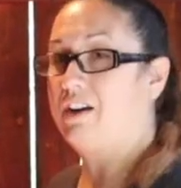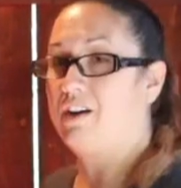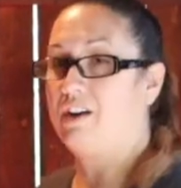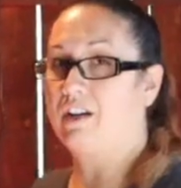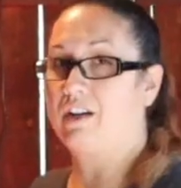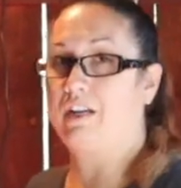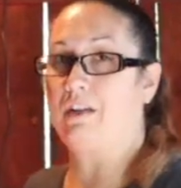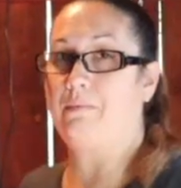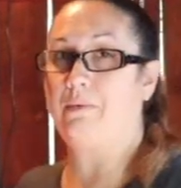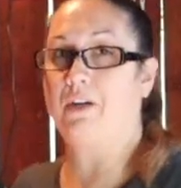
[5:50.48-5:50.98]

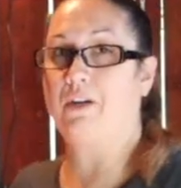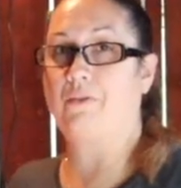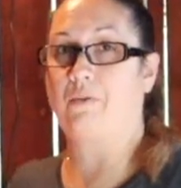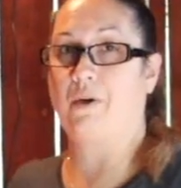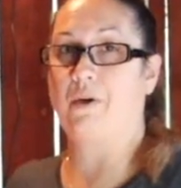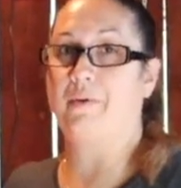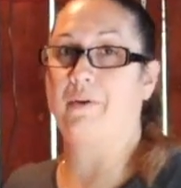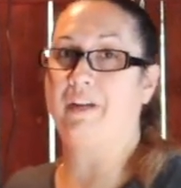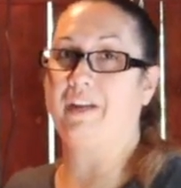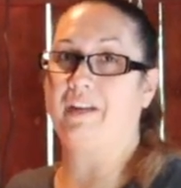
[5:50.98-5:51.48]
are going to be
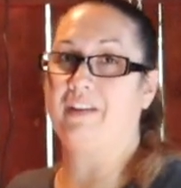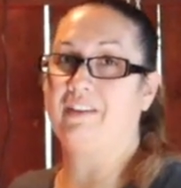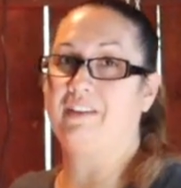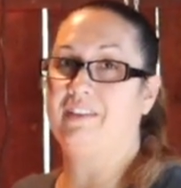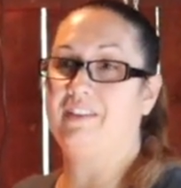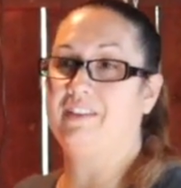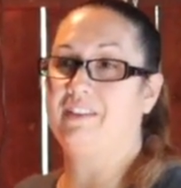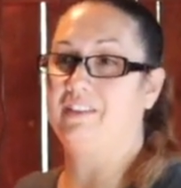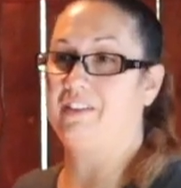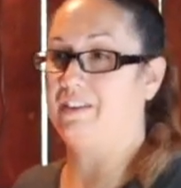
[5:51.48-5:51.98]
growing,
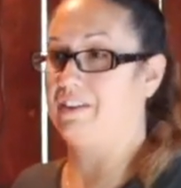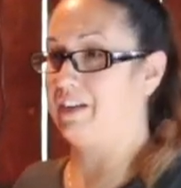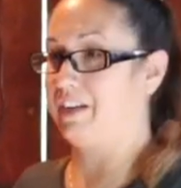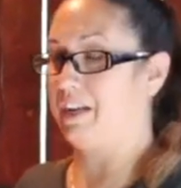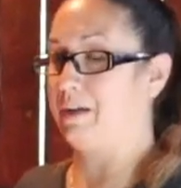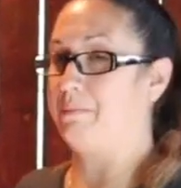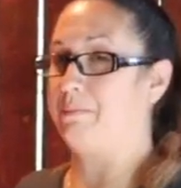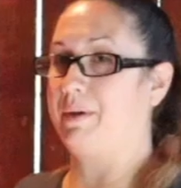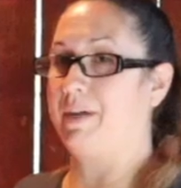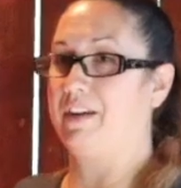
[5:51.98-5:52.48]
they're
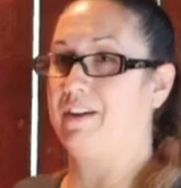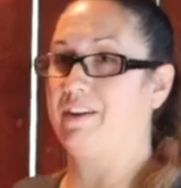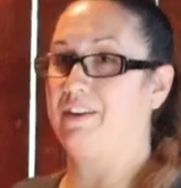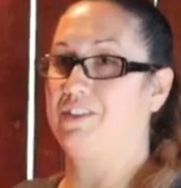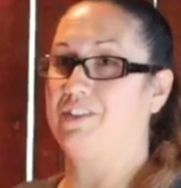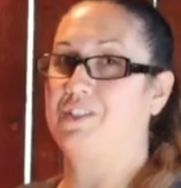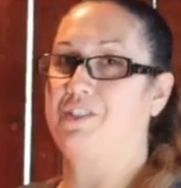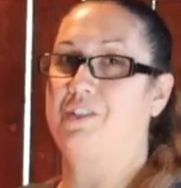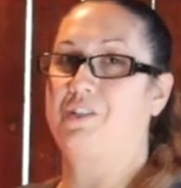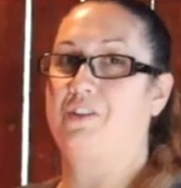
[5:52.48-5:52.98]
getting
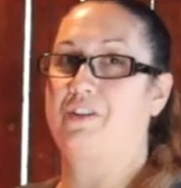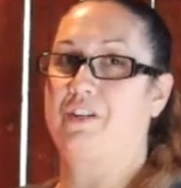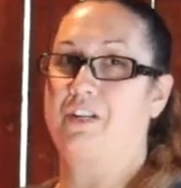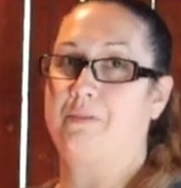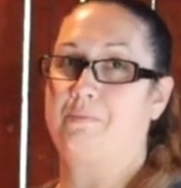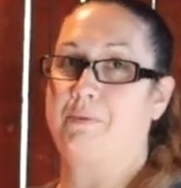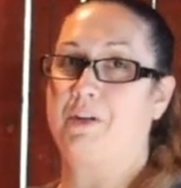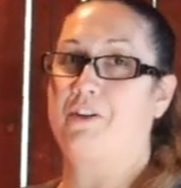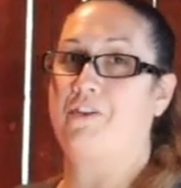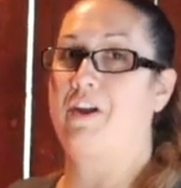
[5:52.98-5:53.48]
bigger, so they're
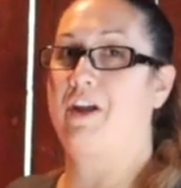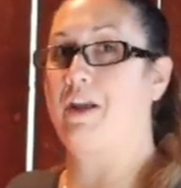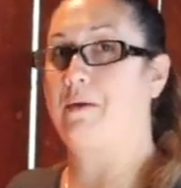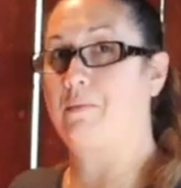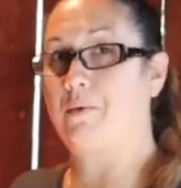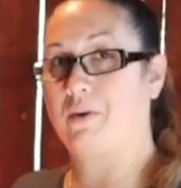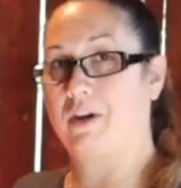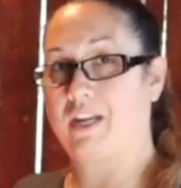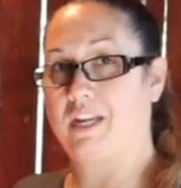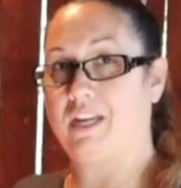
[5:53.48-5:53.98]
going to be
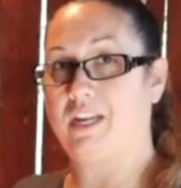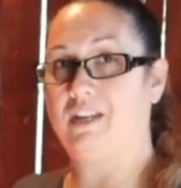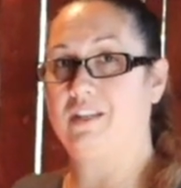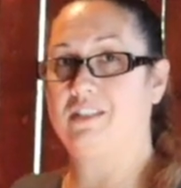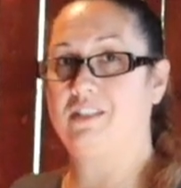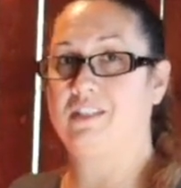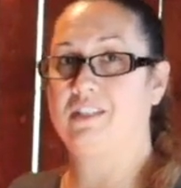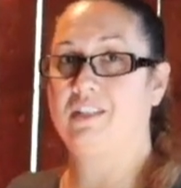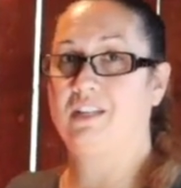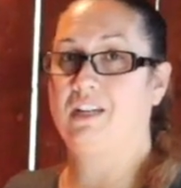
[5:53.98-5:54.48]
creating more
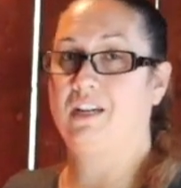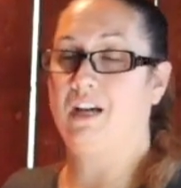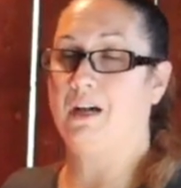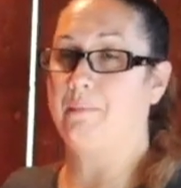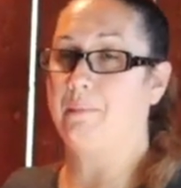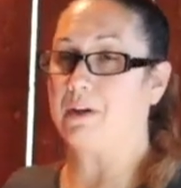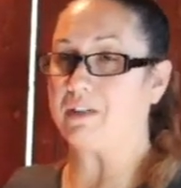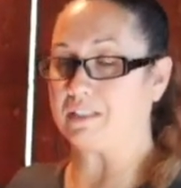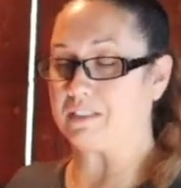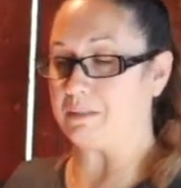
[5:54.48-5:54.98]
heat
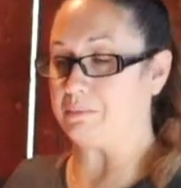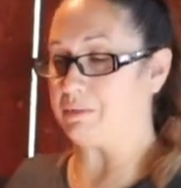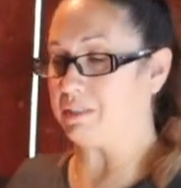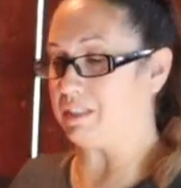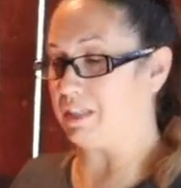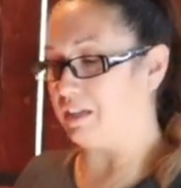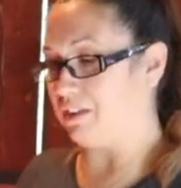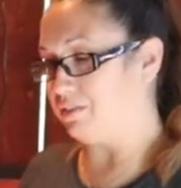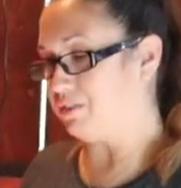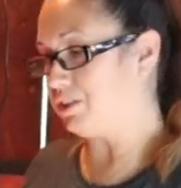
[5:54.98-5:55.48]
amongst
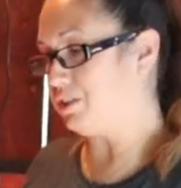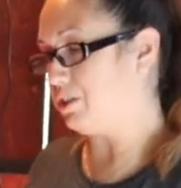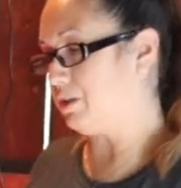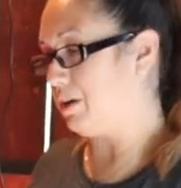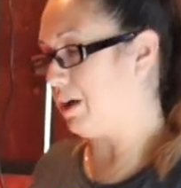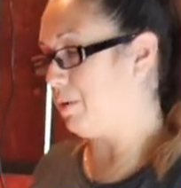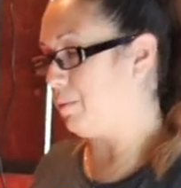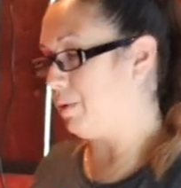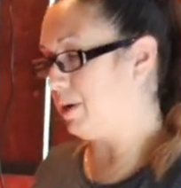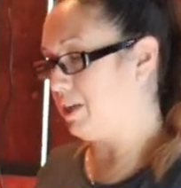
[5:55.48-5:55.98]
themselves. So
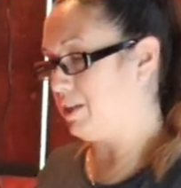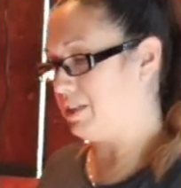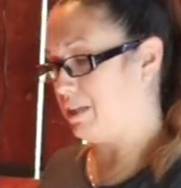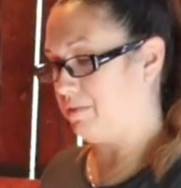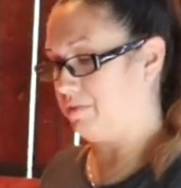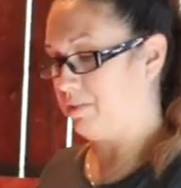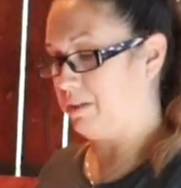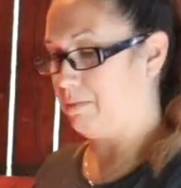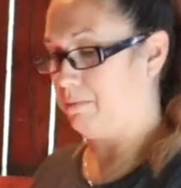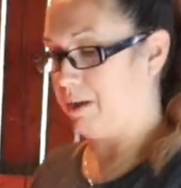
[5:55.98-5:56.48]
I want to
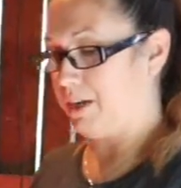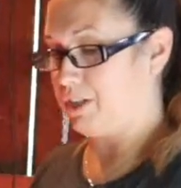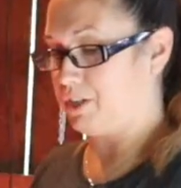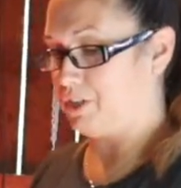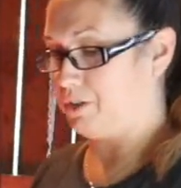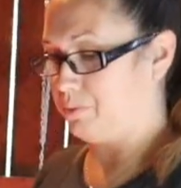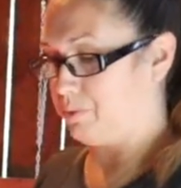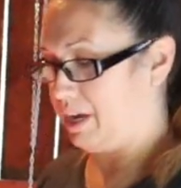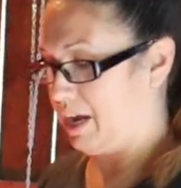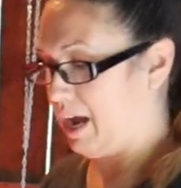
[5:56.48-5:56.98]
definitely make
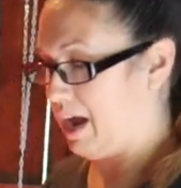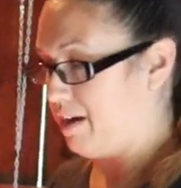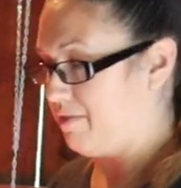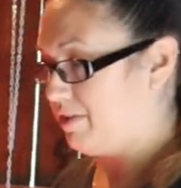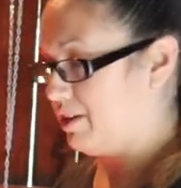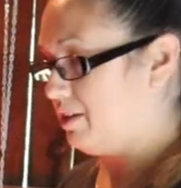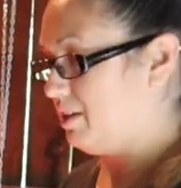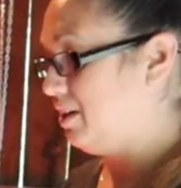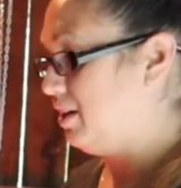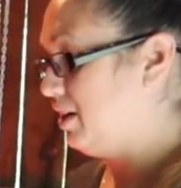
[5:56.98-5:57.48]
sure we have
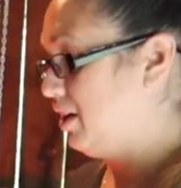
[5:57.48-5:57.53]
it